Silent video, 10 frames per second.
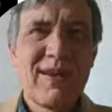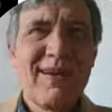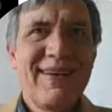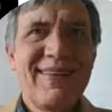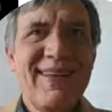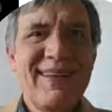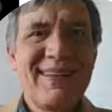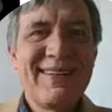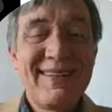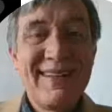
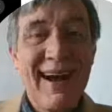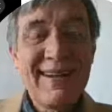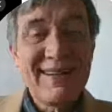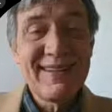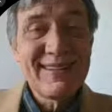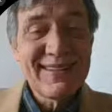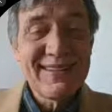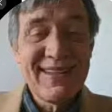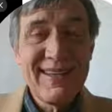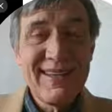that I didn't
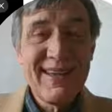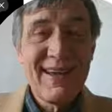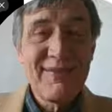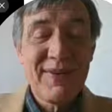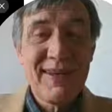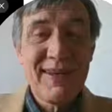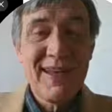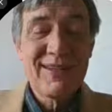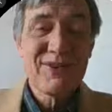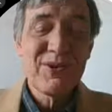see a
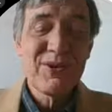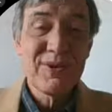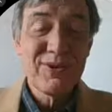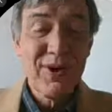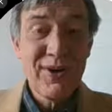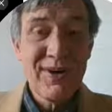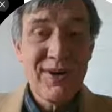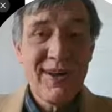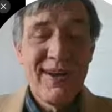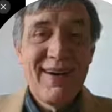financial
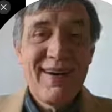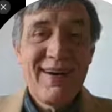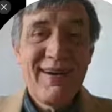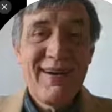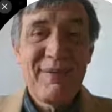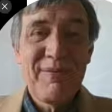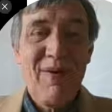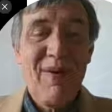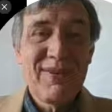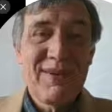return
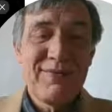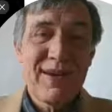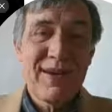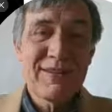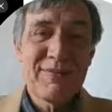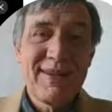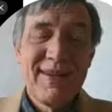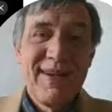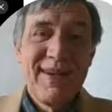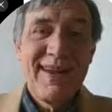on the investment.
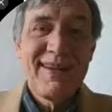And